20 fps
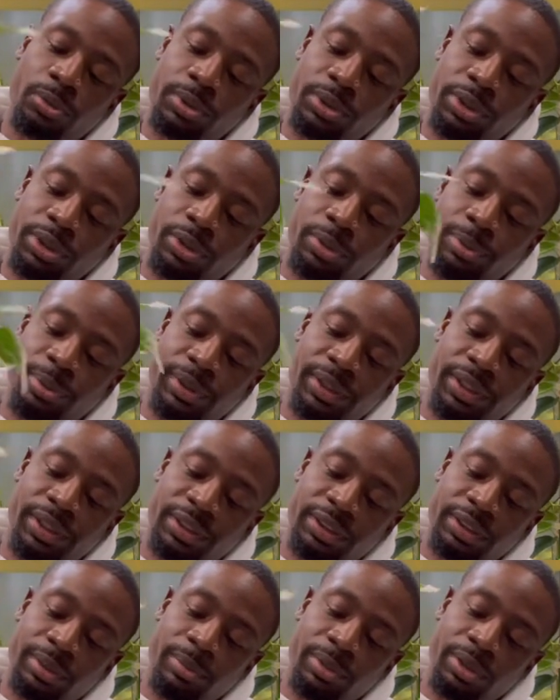with your
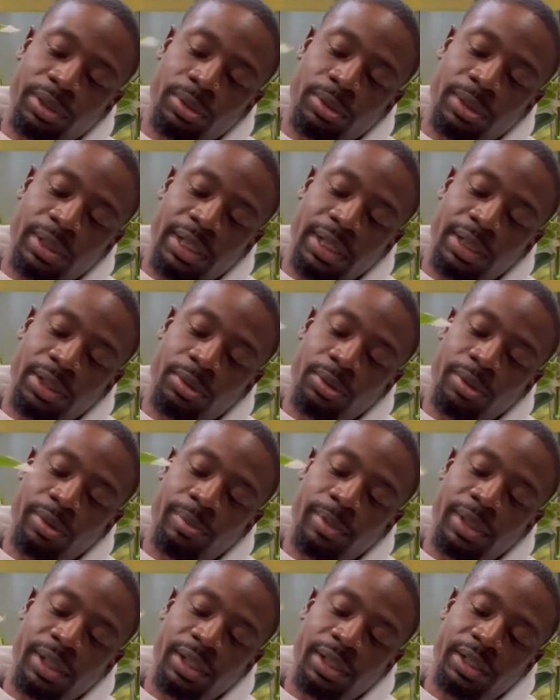plants. I'm gonna do what I do with
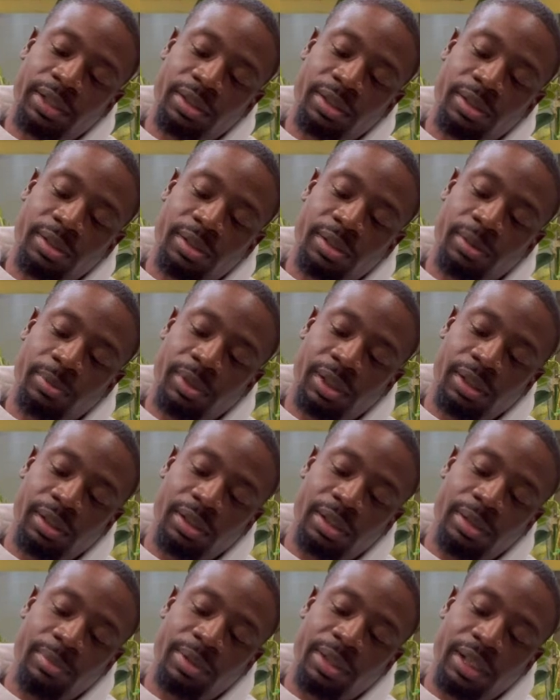mine, you know what I
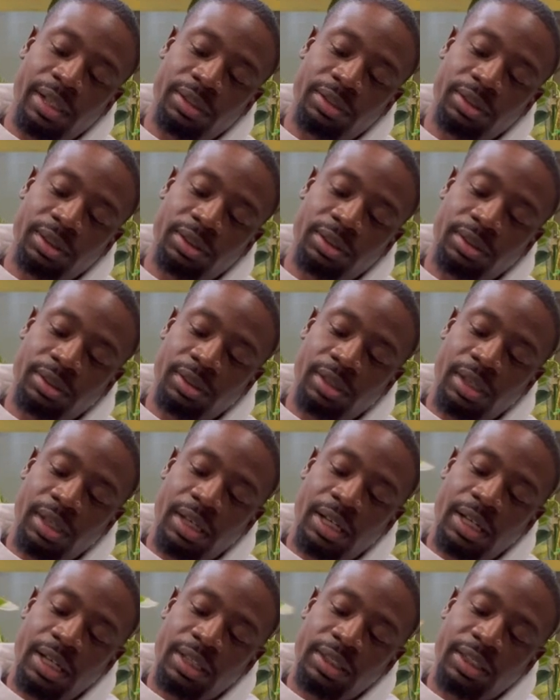mean? I'm not just
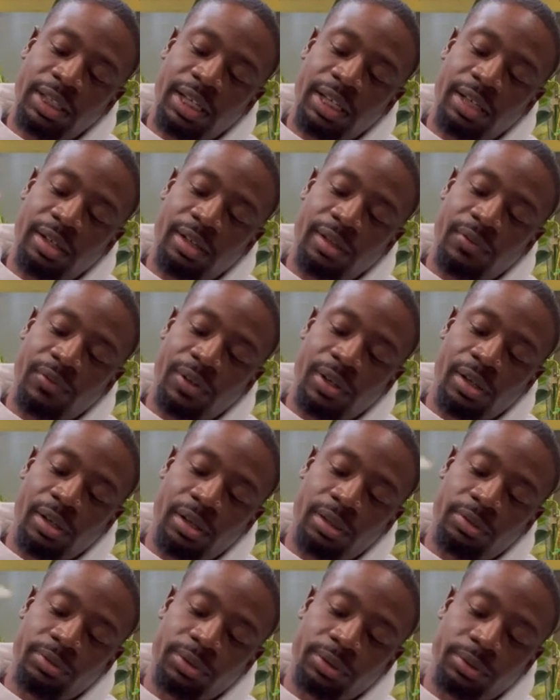taking off all
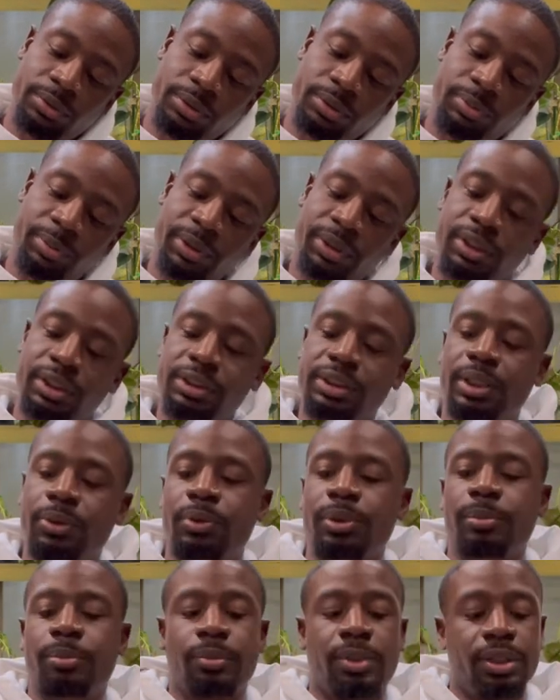the roots because that
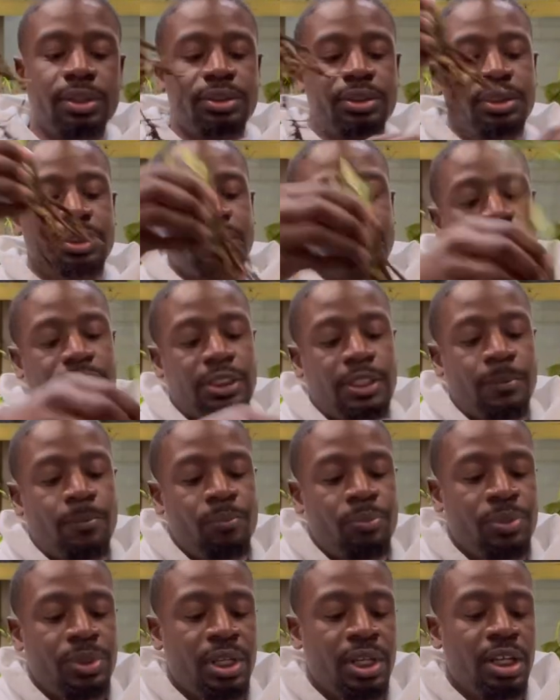wouldn't make sense.
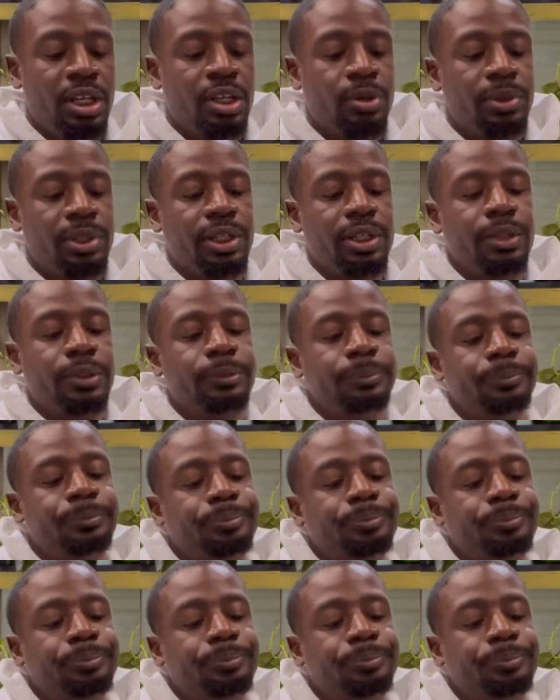Here we go.